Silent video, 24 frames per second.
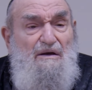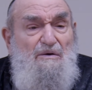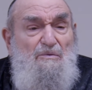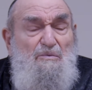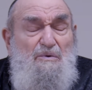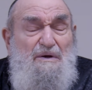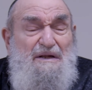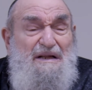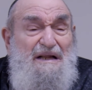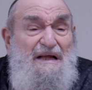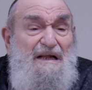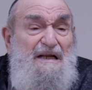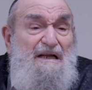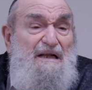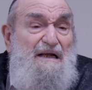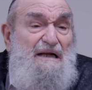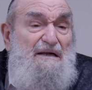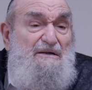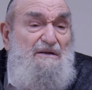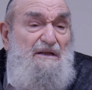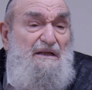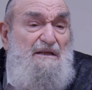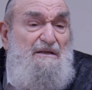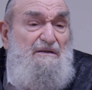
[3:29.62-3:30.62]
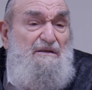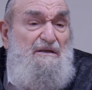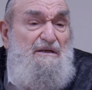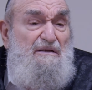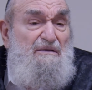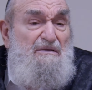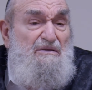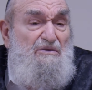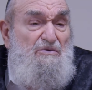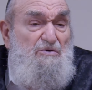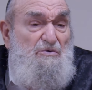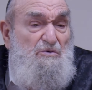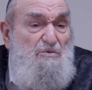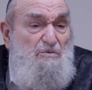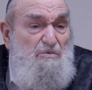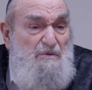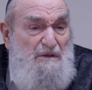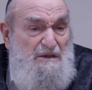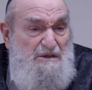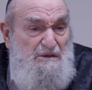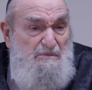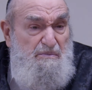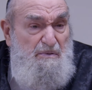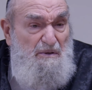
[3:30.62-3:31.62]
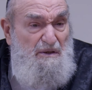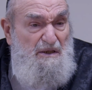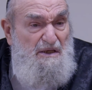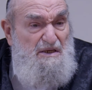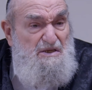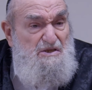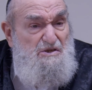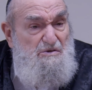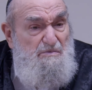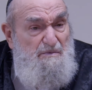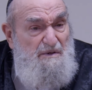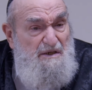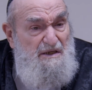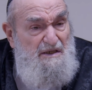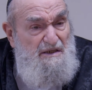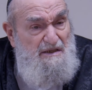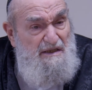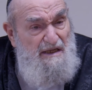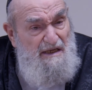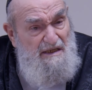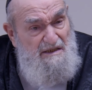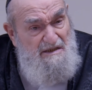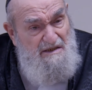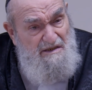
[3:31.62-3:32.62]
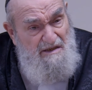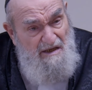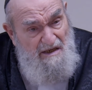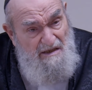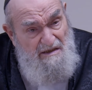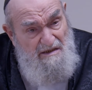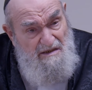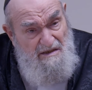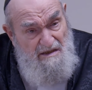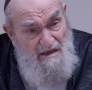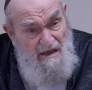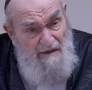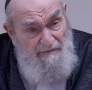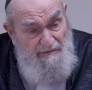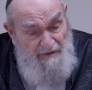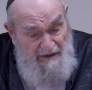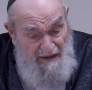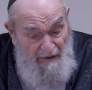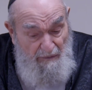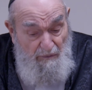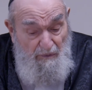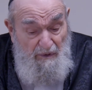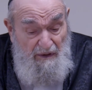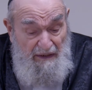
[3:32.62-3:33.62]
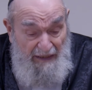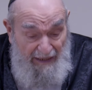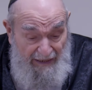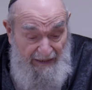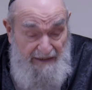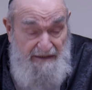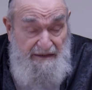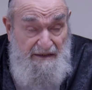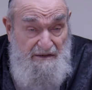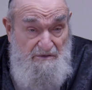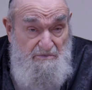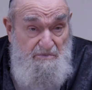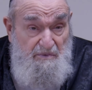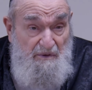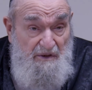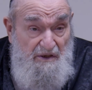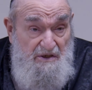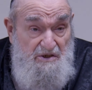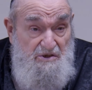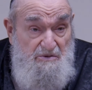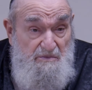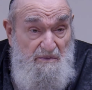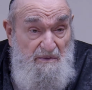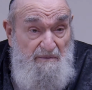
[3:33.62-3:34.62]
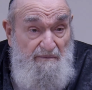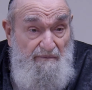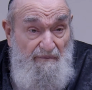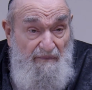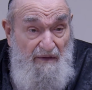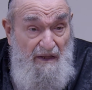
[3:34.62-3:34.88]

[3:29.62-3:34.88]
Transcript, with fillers: were not allowed to as policemen in that sense. I mean, they will act as policemen.